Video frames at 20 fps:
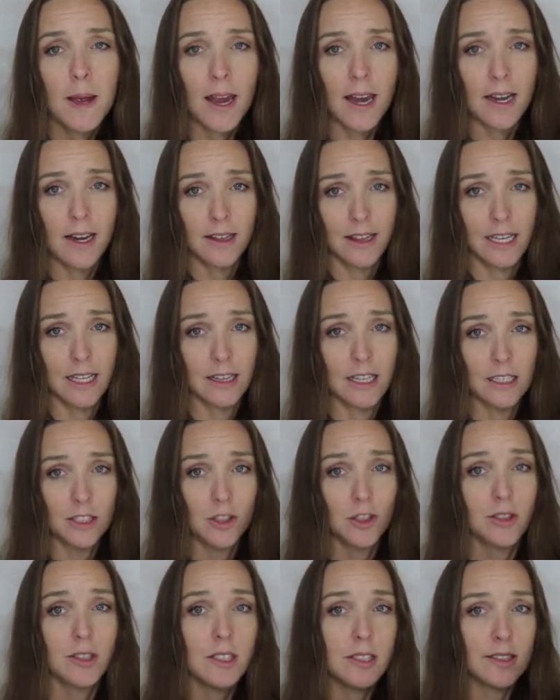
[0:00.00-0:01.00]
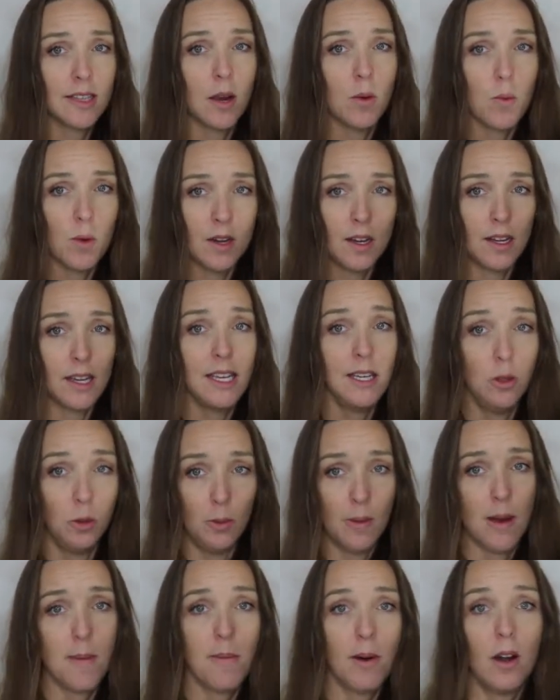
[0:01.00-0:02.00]
and I think that's just because I want to heal
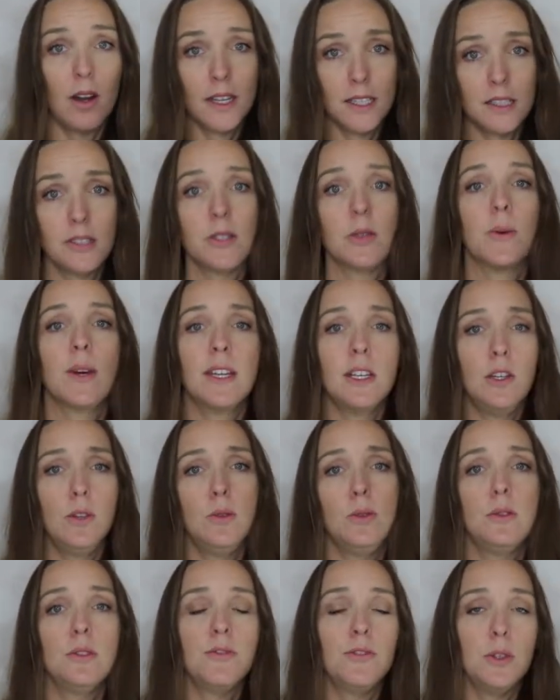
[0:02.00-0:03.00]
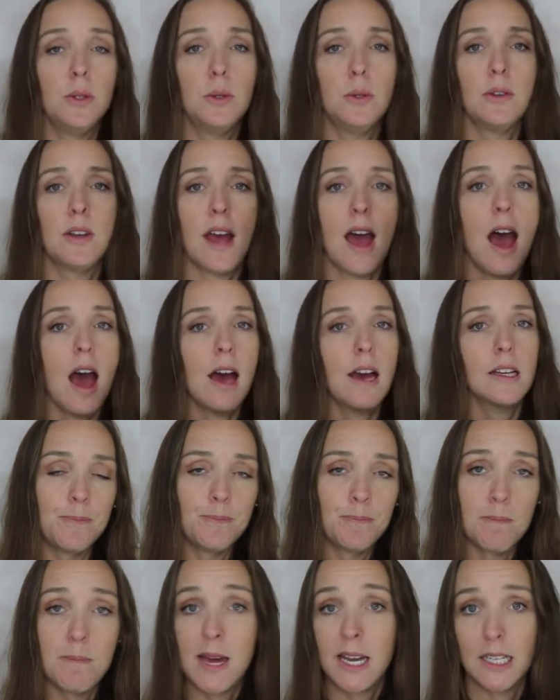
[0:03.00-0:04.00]
my body, so I use food as
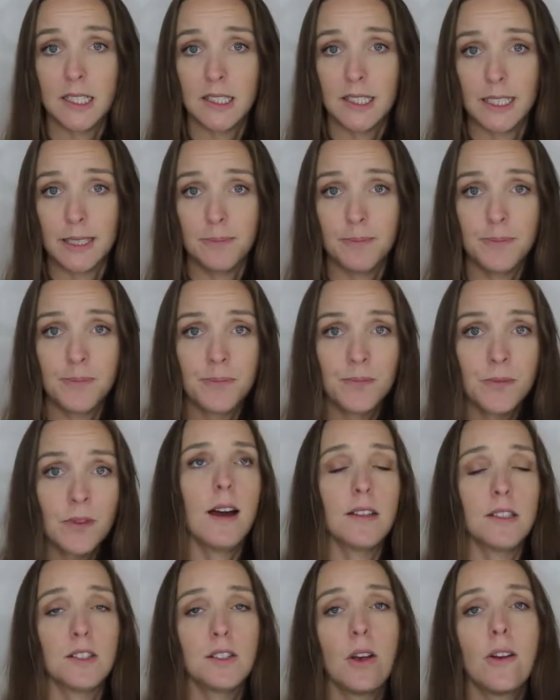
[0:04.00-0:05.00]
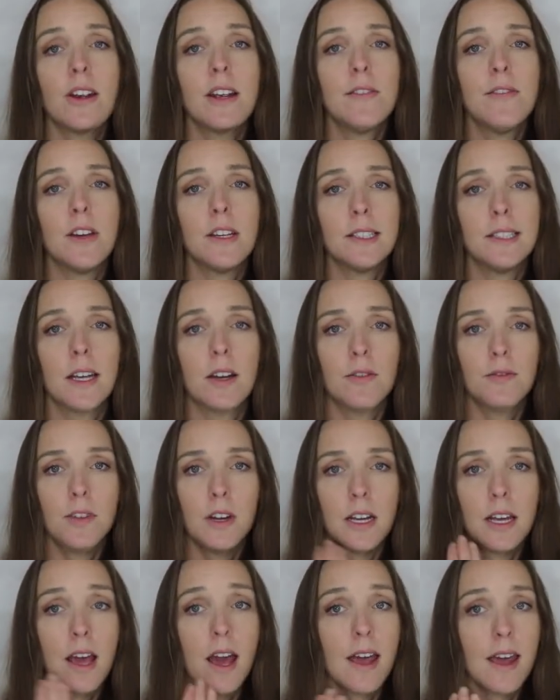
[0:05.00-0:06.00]
medicine. Sorry if I sound
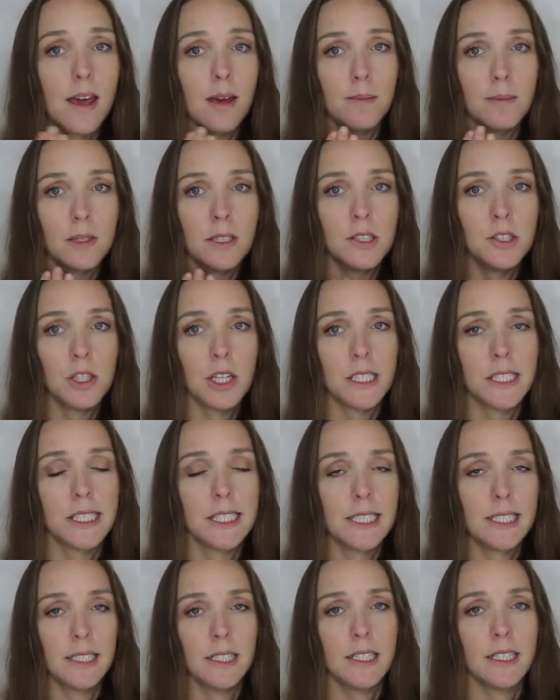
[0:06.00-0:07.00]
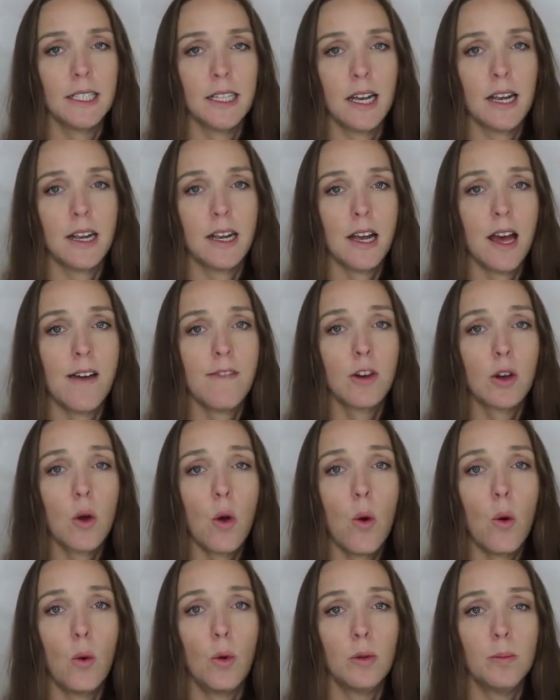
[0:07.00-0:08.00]
funny, I am congested, I have a
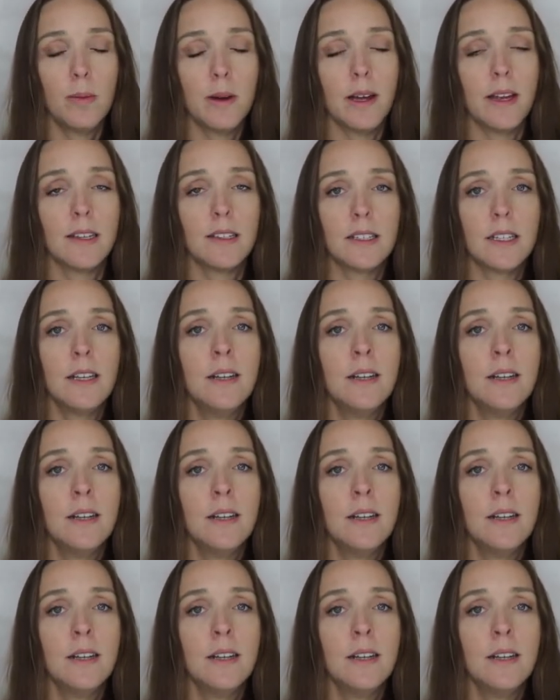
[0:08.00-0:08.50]
cold, but